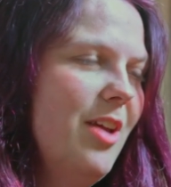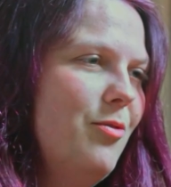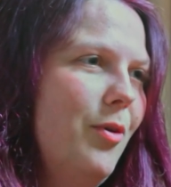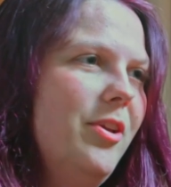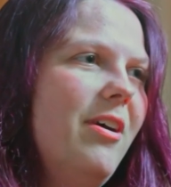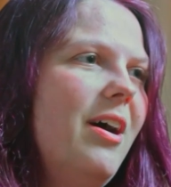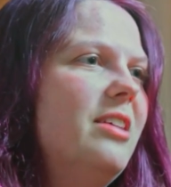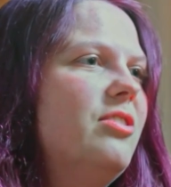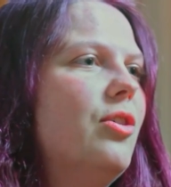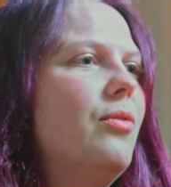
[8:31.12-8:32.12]
and roll your
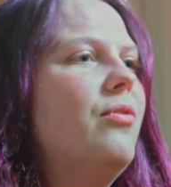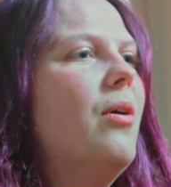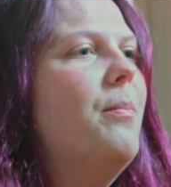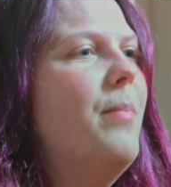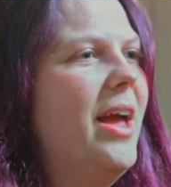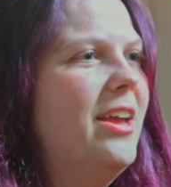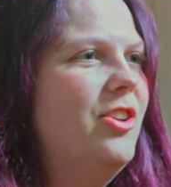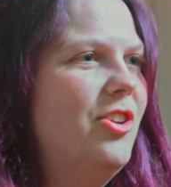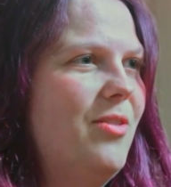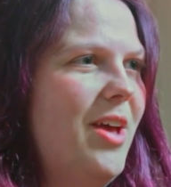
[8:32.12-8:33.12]
eyes so far back
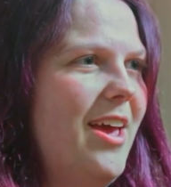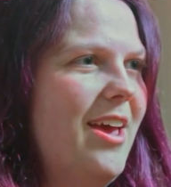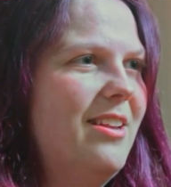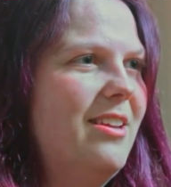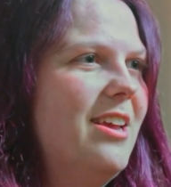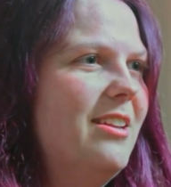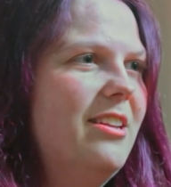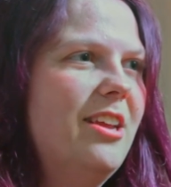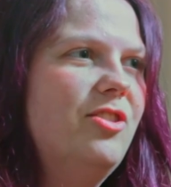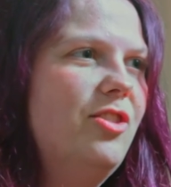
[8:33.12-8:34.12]
into your head
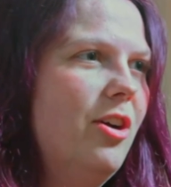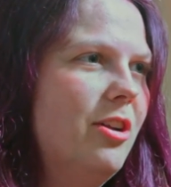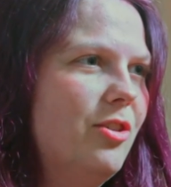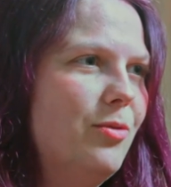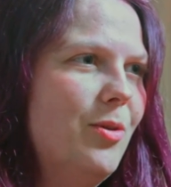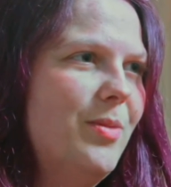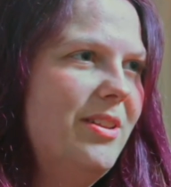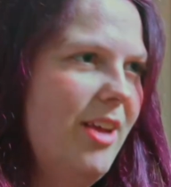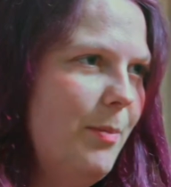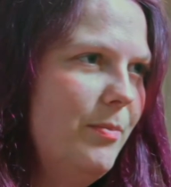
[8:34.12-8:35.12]
that they circle the room
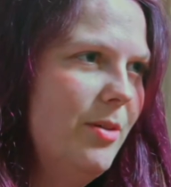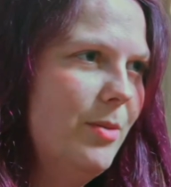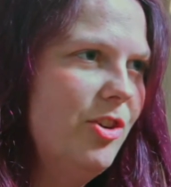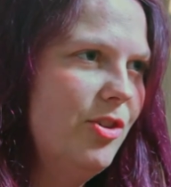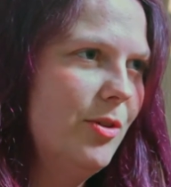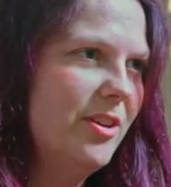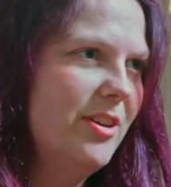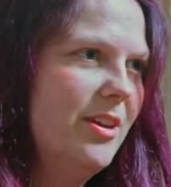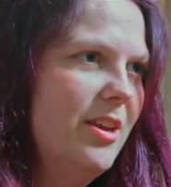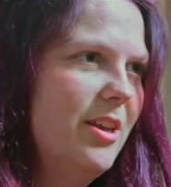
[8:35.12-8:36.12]
and tap me on my
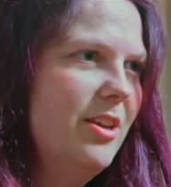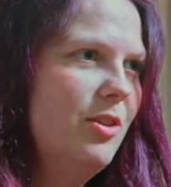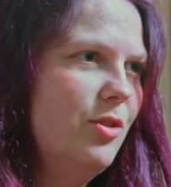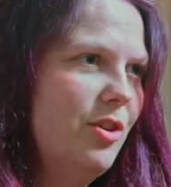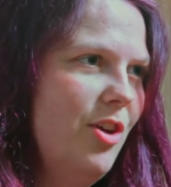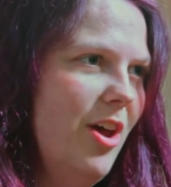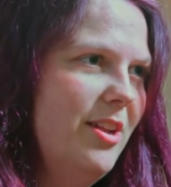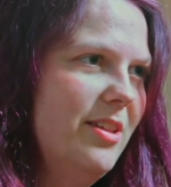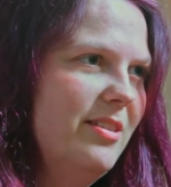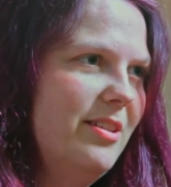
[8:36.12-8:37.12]
shoulder. So I
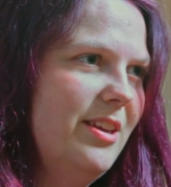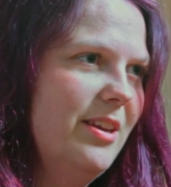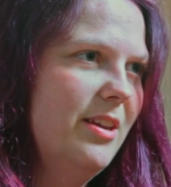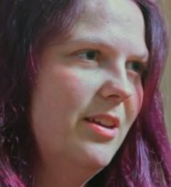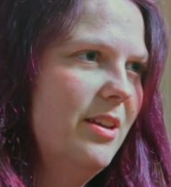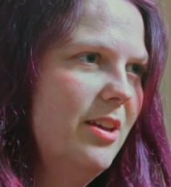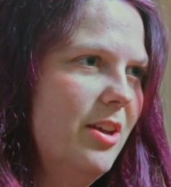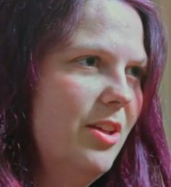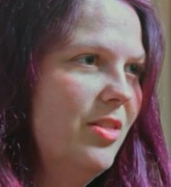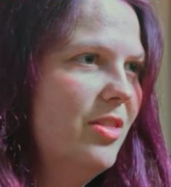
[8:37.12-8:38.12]
turn and see
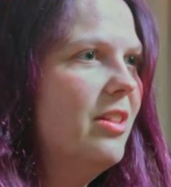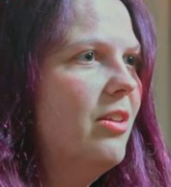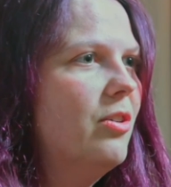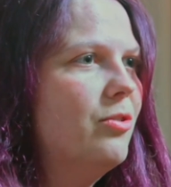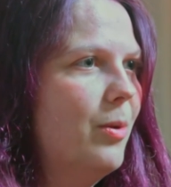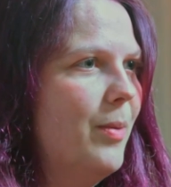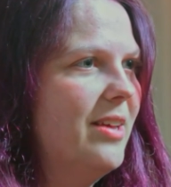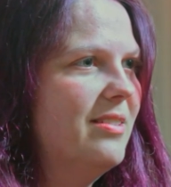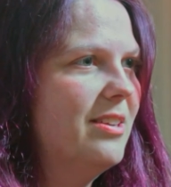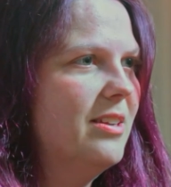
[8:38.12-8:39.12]
the laundry
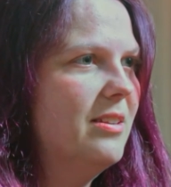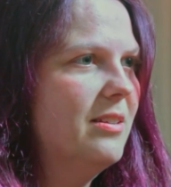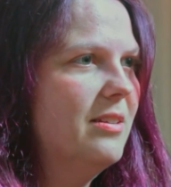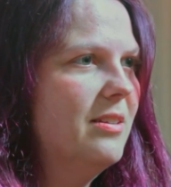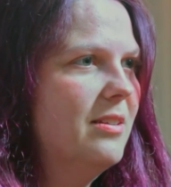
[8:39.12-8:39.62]
basket.